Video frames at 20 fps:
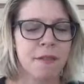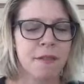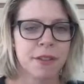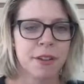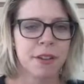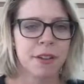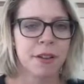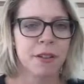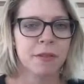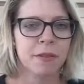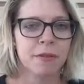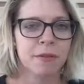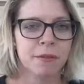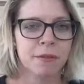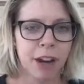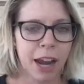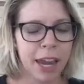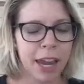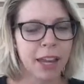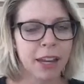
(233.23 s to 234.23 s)
feel
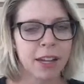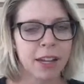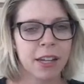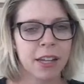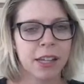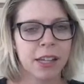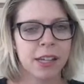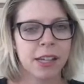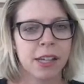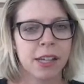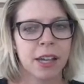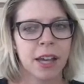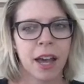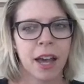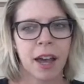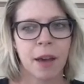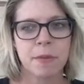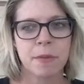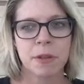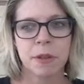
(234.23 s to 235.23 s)
right.
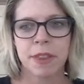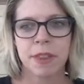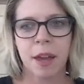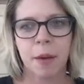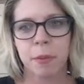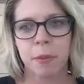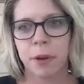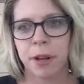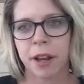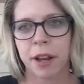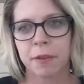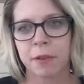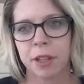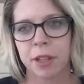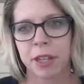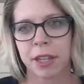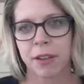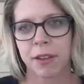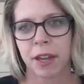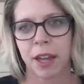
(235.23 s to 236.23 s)
So at that point, I
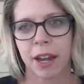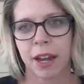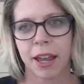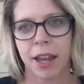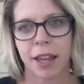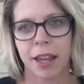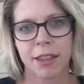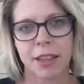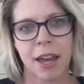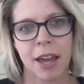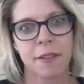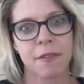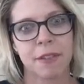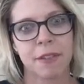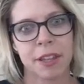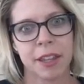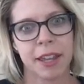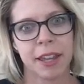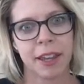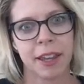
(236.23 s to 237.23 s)
really kind of had that
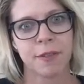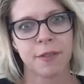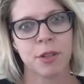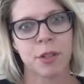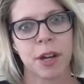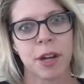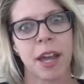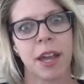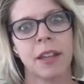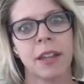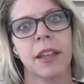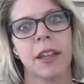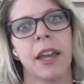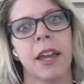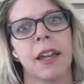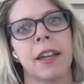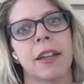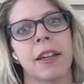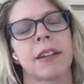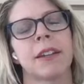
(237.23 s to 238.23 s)
feeling of dread,
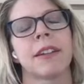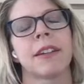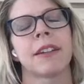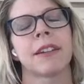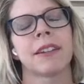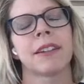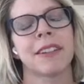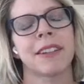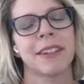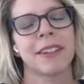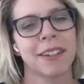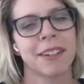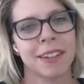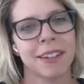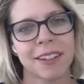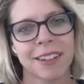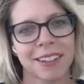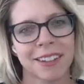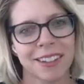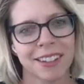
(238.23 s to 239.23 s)
like,
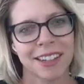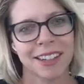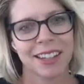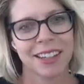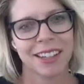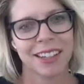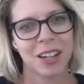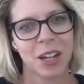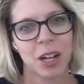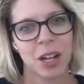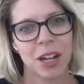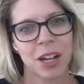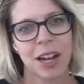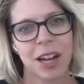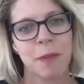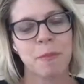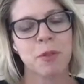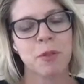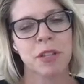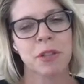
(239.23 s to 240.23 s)

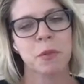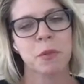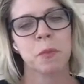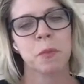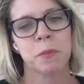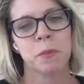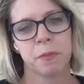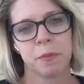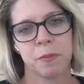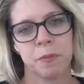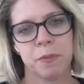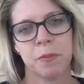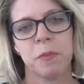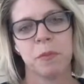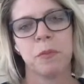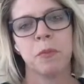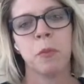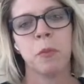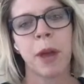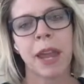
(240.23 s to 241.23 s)
I'm just
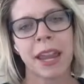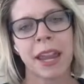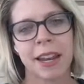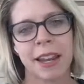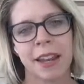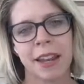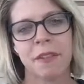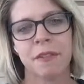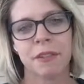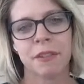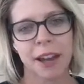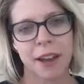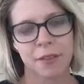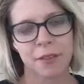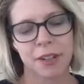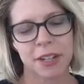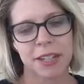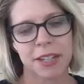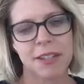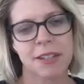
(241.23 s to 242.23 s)
waiting for
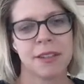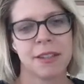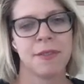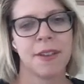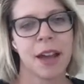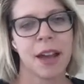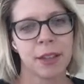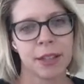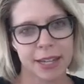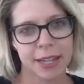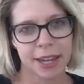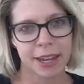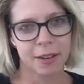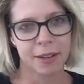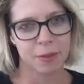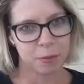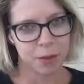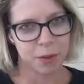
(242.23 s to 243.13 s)
evidence to validate